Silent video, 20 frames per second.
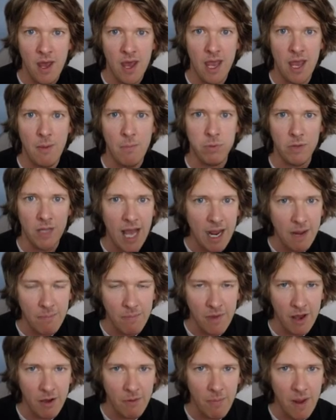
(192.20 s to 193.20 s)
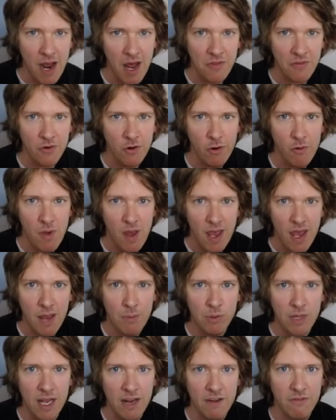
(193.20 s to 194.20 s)
a black male bathroom, a
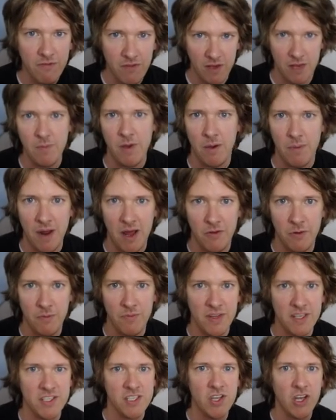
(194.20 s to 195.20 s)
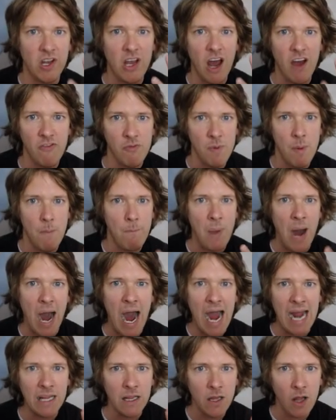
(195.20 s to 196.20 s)
black female bathroom. This is the government
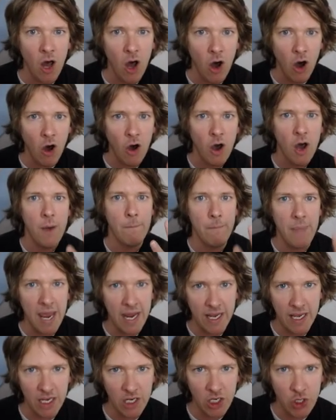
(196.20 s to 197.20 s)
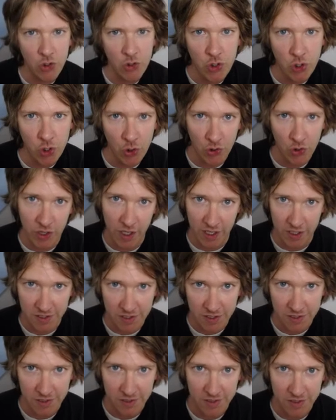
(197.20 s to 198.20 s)
by law making you do
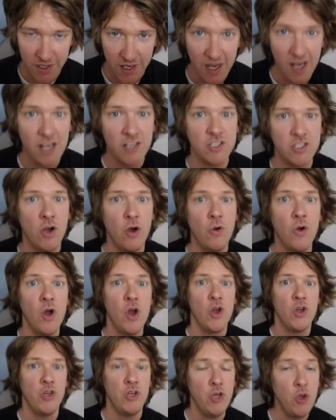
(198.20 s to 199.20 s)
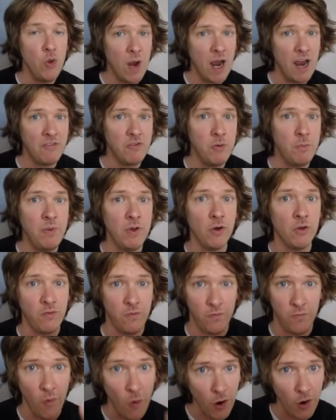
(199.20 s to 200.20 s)
this. So you have to build
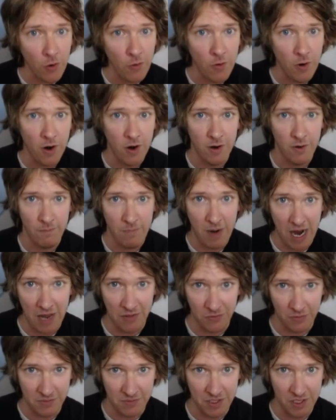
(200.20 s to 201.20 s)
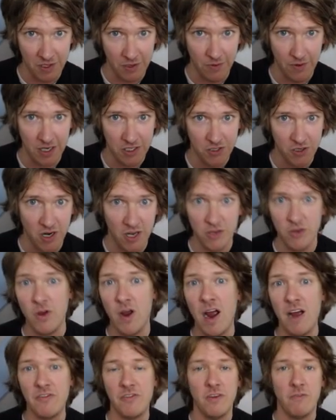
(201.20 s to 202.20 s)
4 bathrooms in your restaurant. You
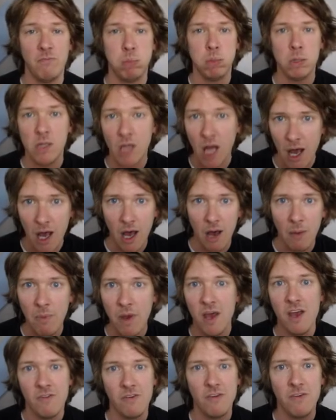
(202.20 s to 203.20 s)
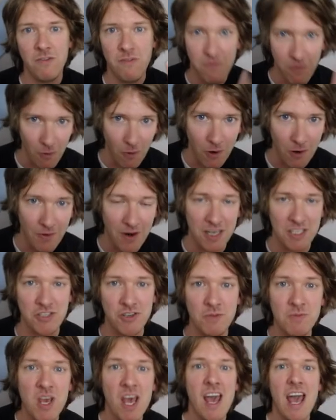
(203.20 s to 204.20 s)
have to plumb for 4
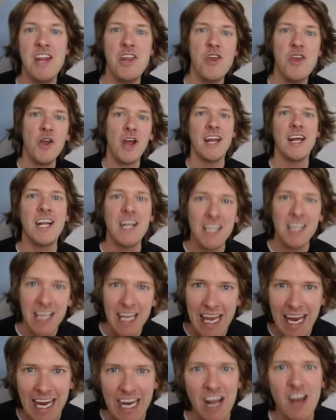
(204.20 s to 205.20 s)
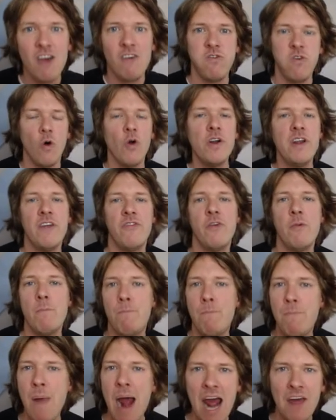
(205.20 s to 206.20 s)
restaurants, and you got to clean 4 different
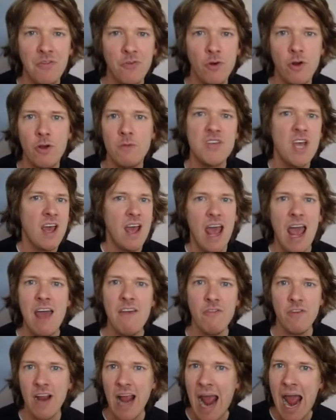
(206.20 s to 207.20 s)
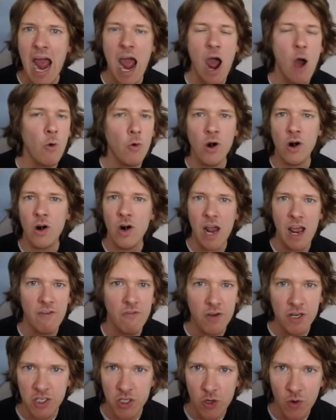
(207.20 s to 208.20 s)
bathrooms every hour or
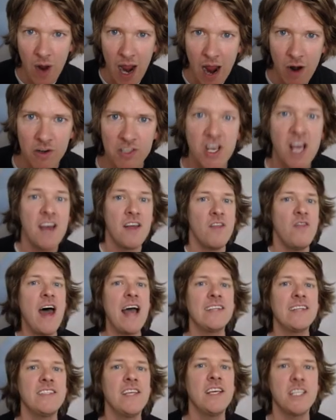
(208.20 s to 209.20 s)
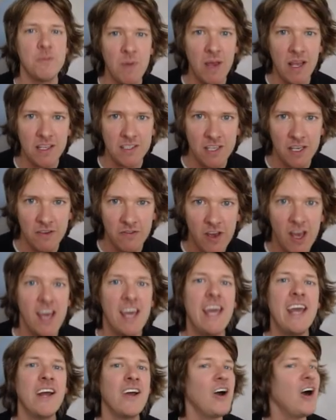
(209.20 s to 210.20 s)
every 2 hours. That's expensive.
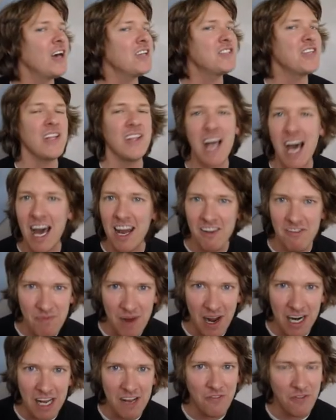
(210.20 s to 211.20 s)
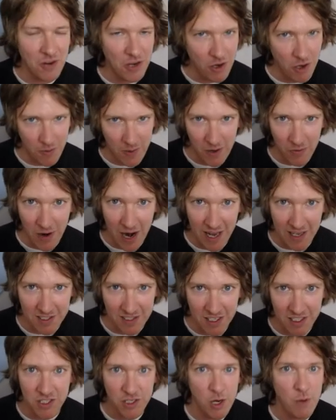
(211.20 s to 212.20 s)
It costs a lot of money for you to be
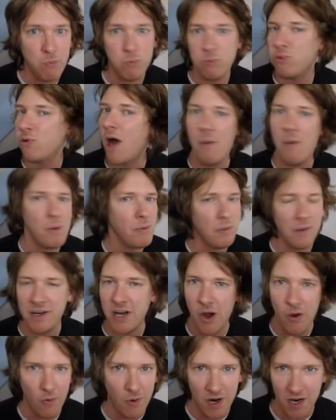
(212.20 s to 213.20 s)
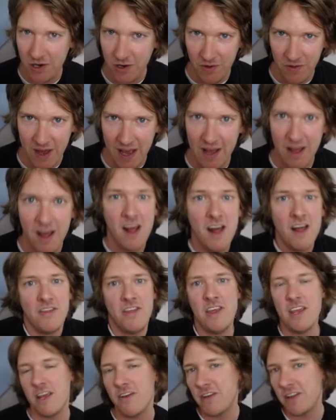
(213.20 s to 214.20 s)
racist. You probably don't want to do that.
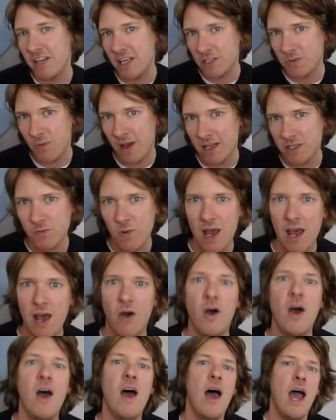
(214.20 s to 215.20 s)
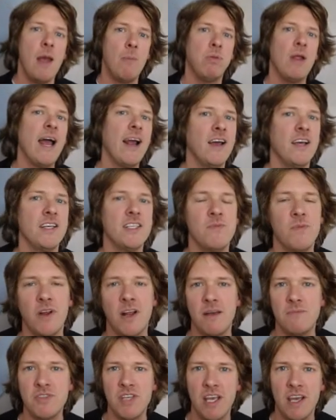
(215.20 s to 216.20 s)
Think of it this way as well. A black customer
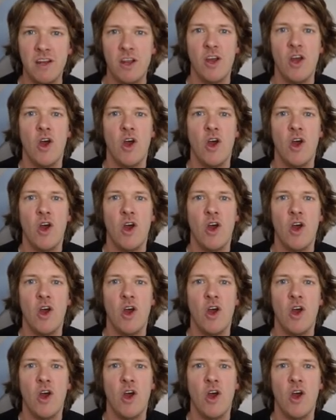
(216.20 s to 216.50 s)
comes in.